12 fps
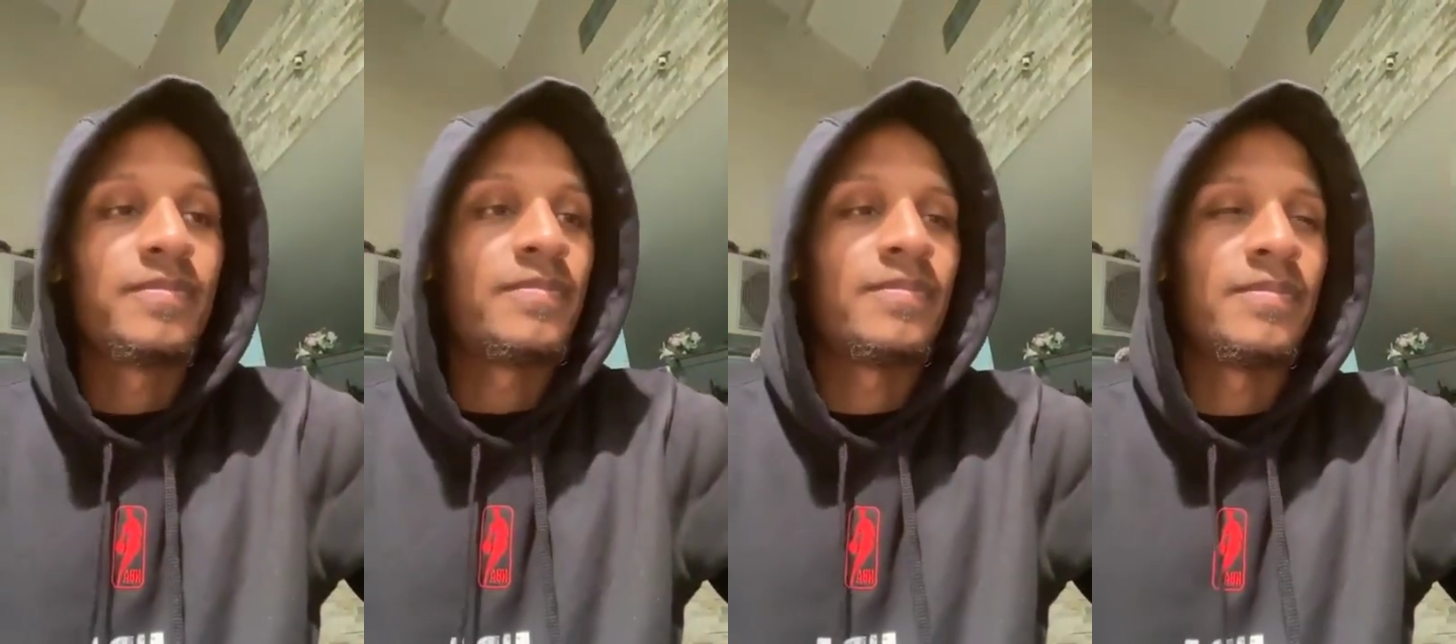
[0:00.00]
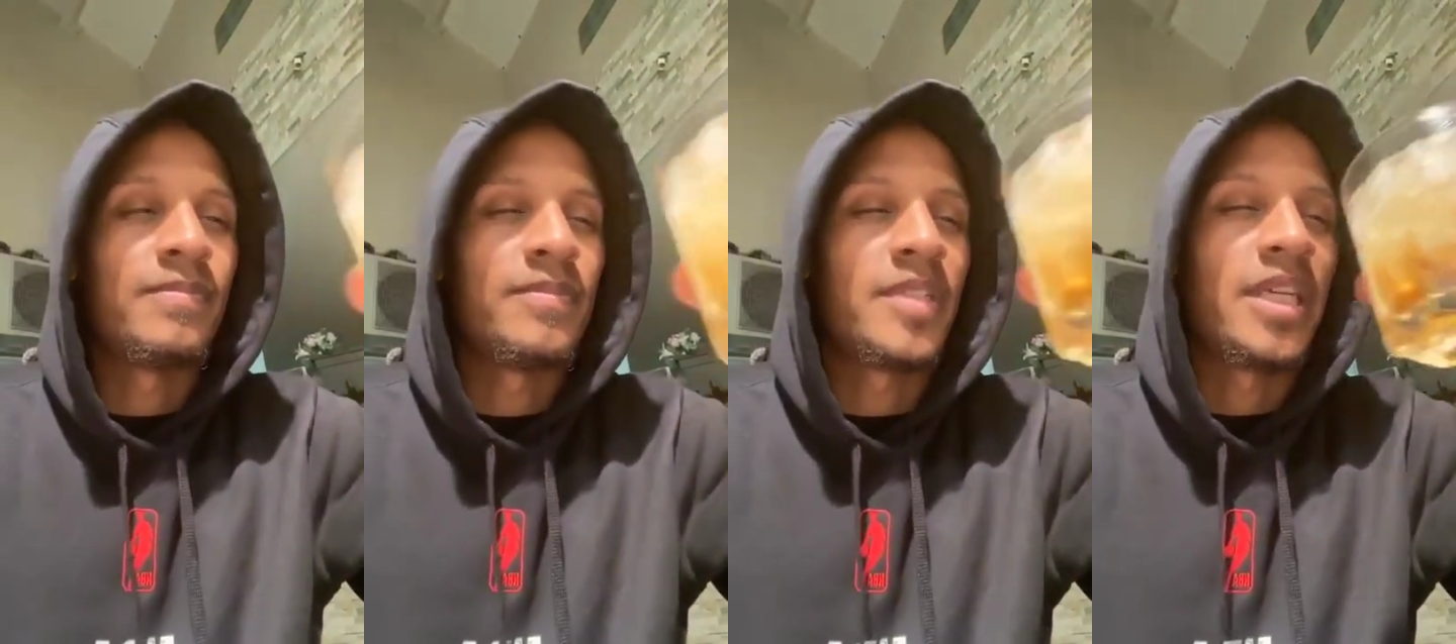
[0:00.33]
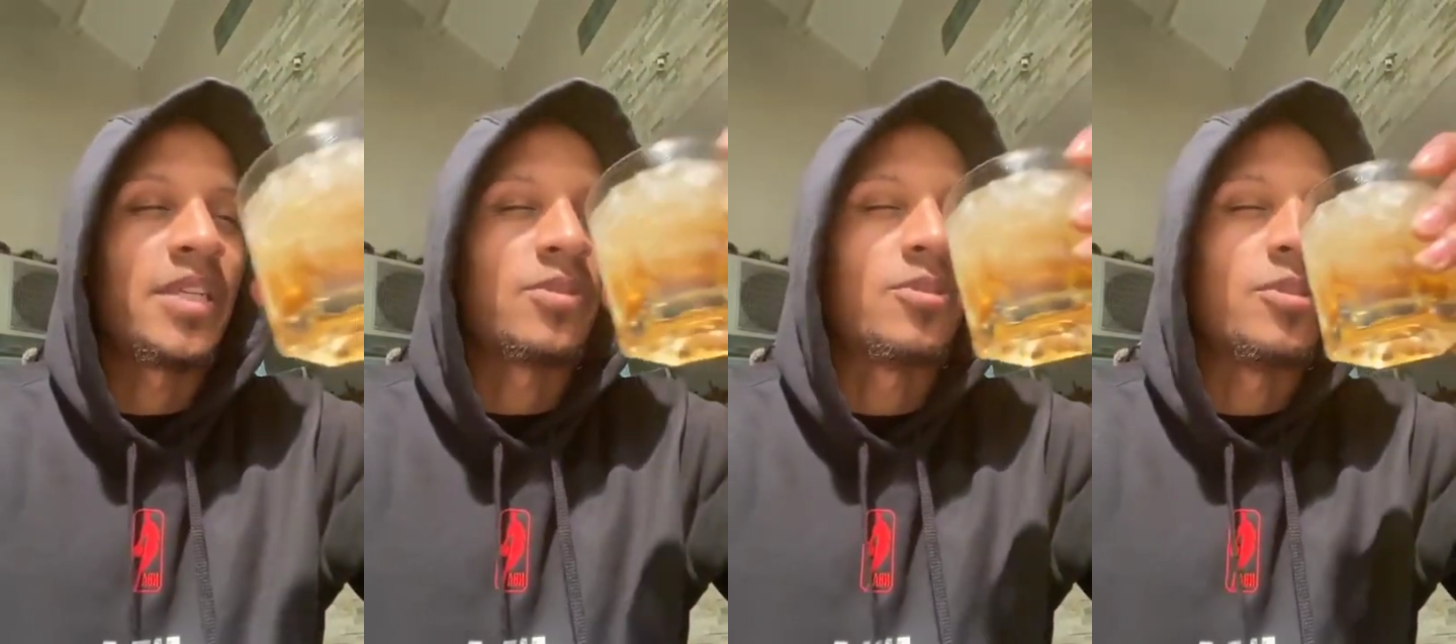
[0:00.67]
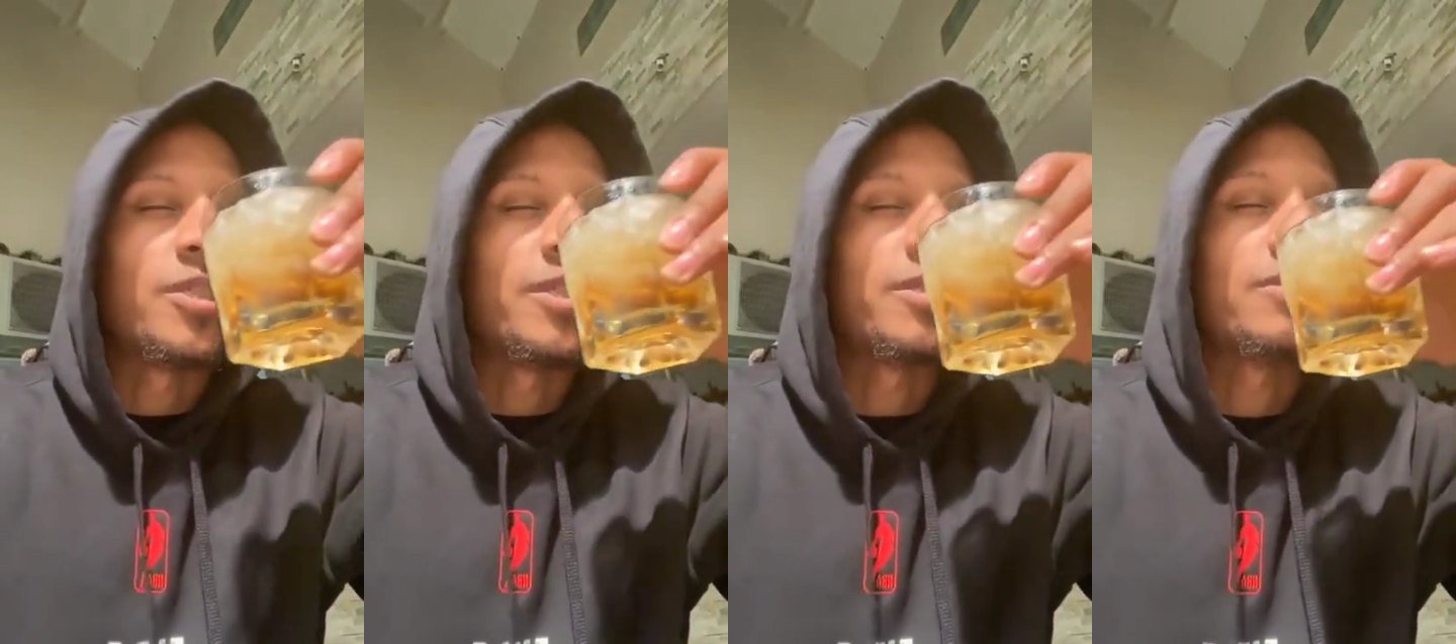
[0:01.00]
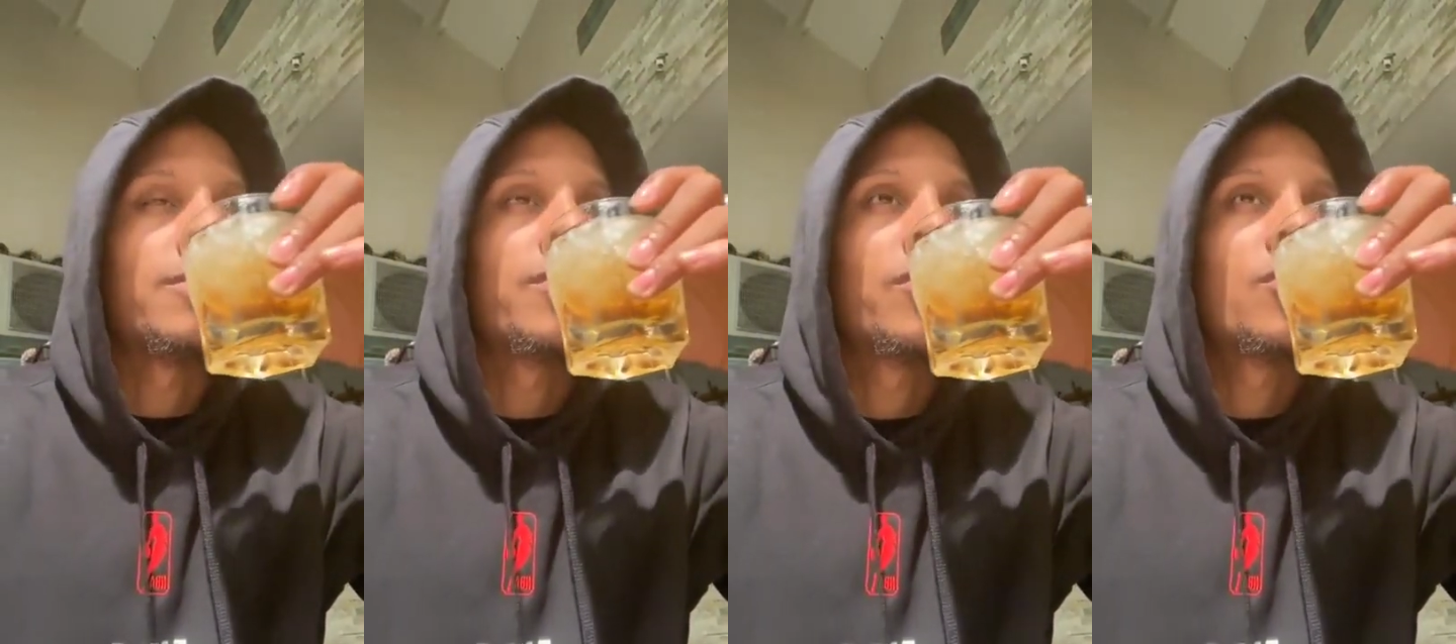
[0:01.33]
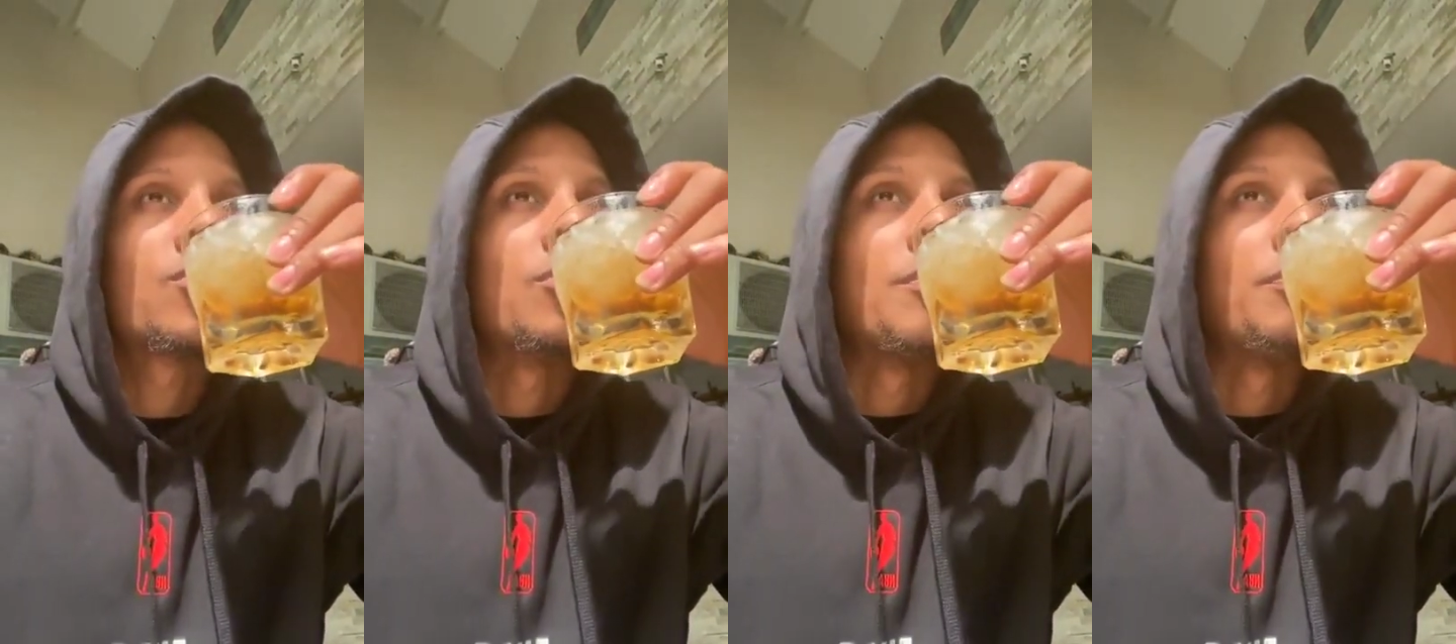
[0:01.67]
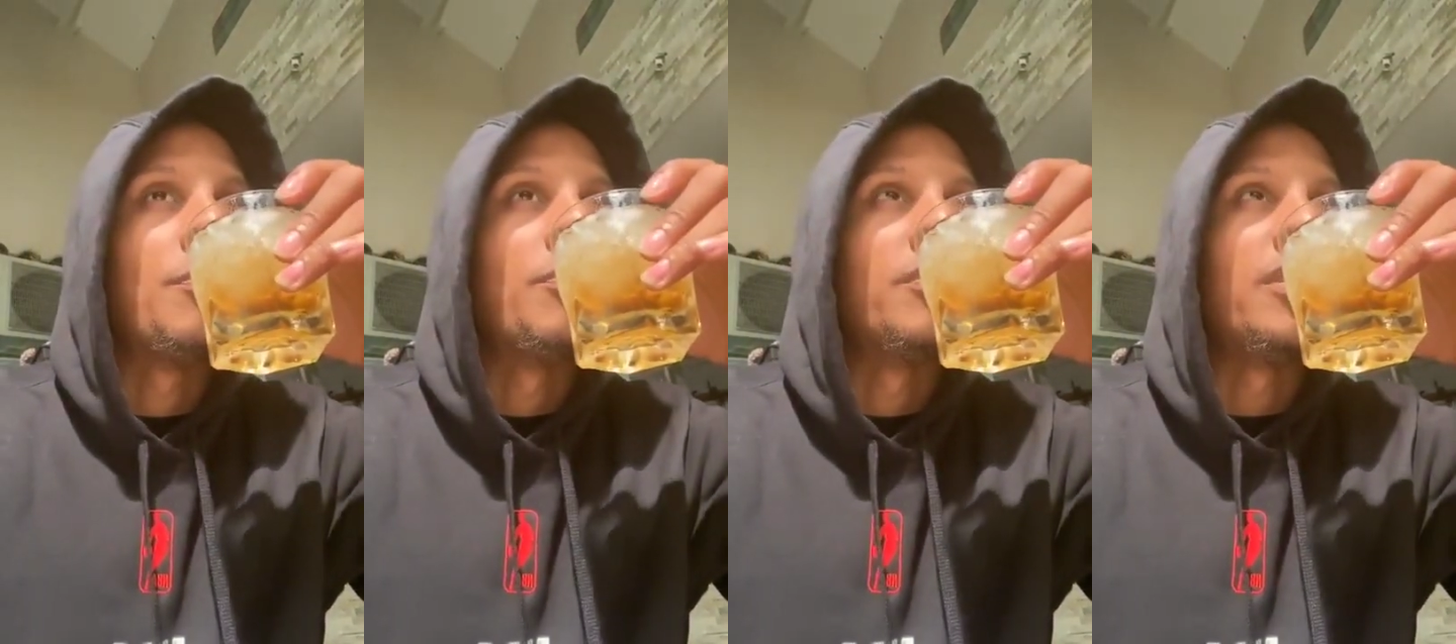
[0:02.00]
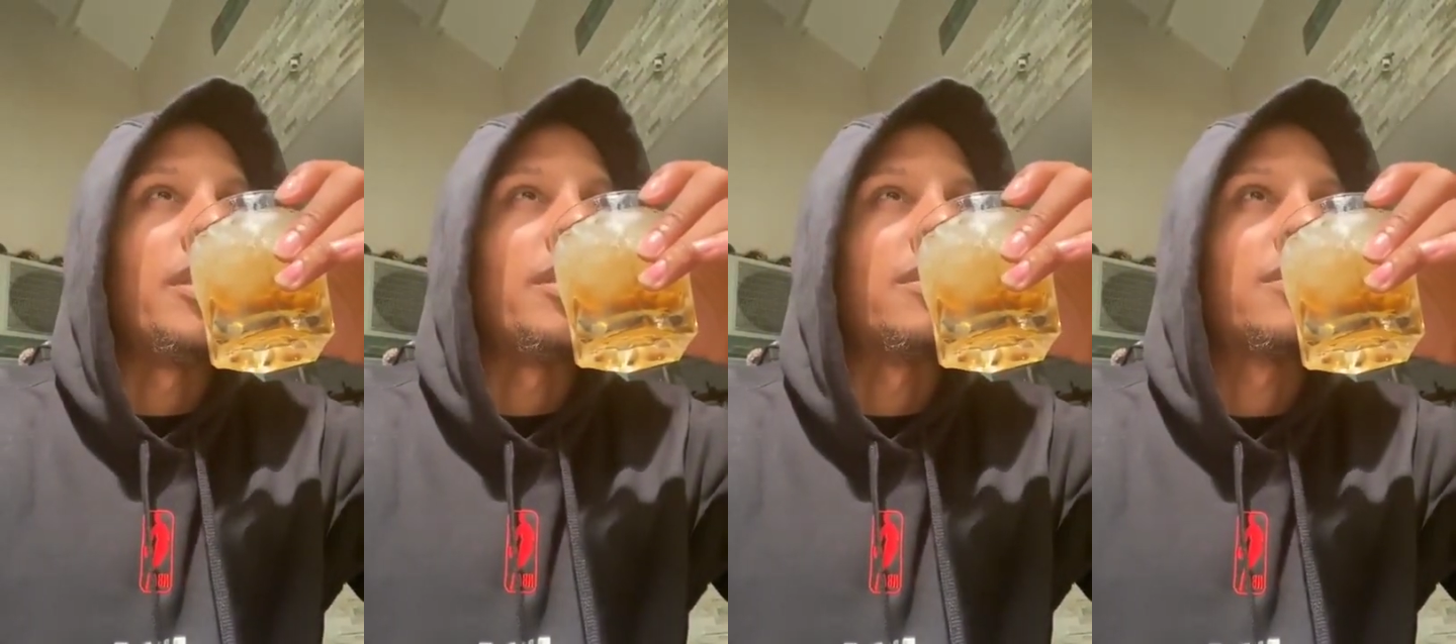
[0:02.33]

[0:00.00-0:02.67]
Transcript: Mm, gotta go there. So many people need